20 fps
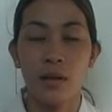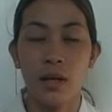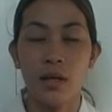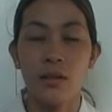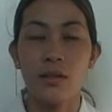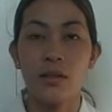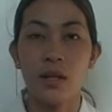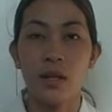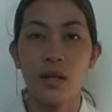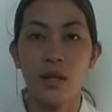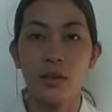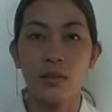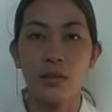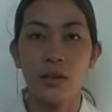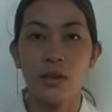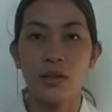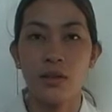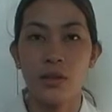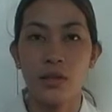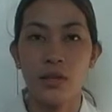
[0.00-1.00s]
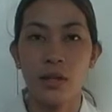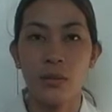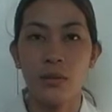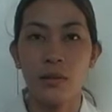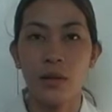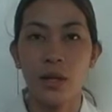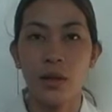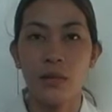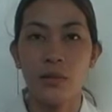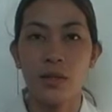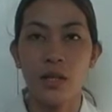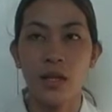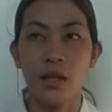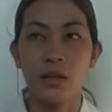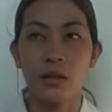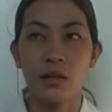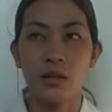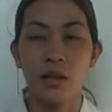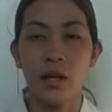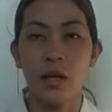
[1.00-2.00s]
Yes, I have. Sometimes
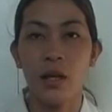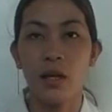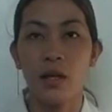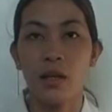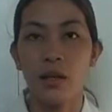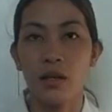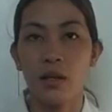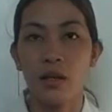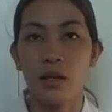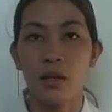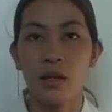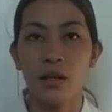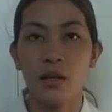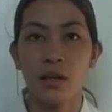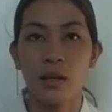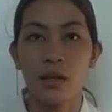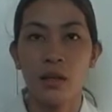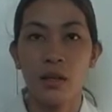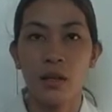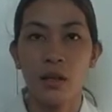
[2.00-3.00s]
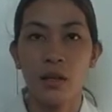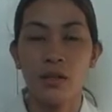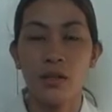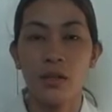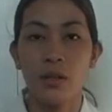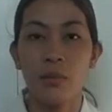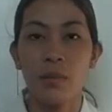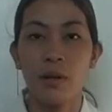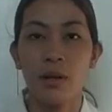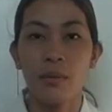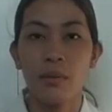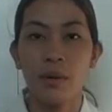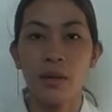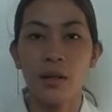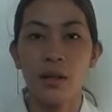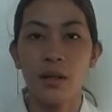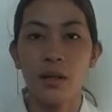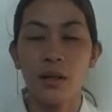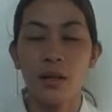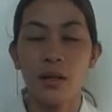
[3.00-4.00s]
in air, slipping up on
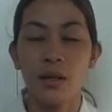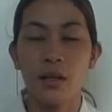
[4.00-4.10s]
the